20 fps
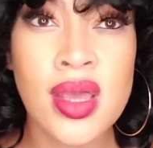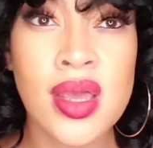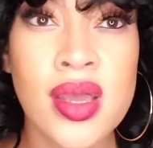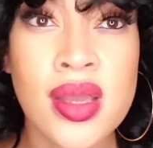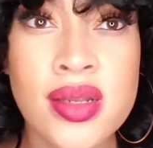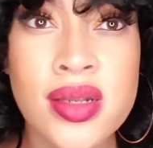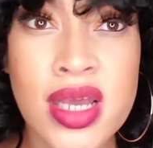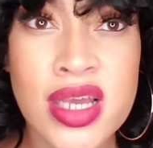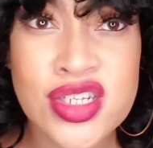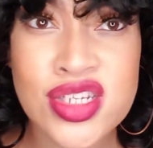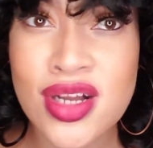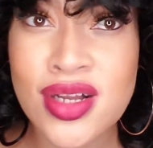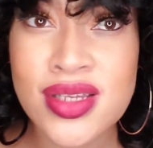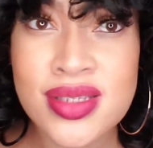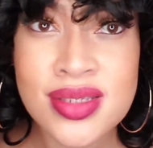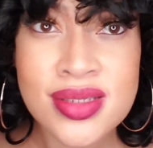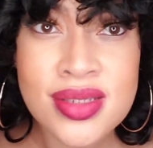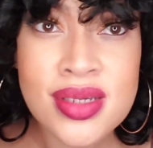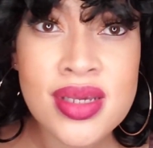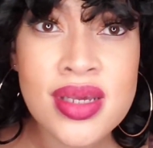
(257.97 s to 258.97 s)
And as y'all can
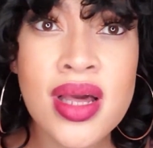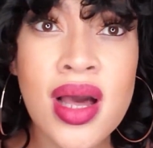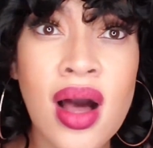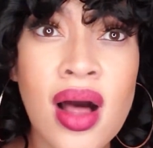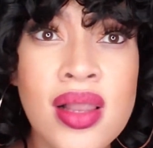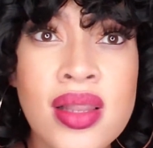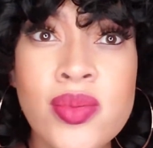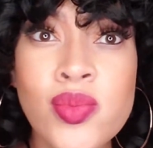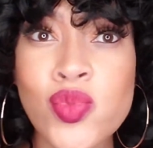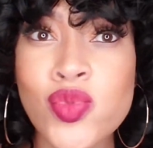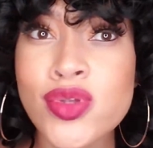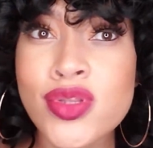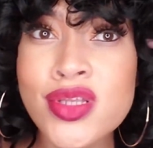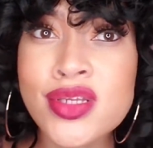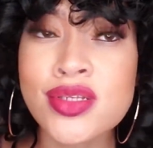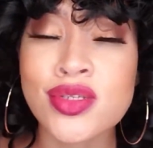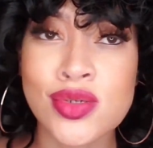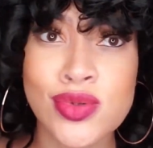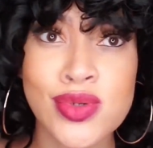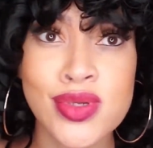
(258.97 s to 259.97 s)
see, all I'm really
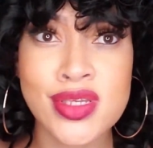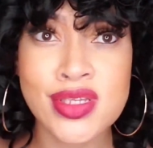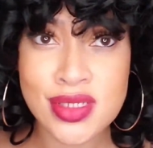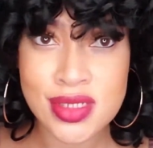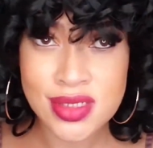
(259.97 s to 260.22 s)
doing is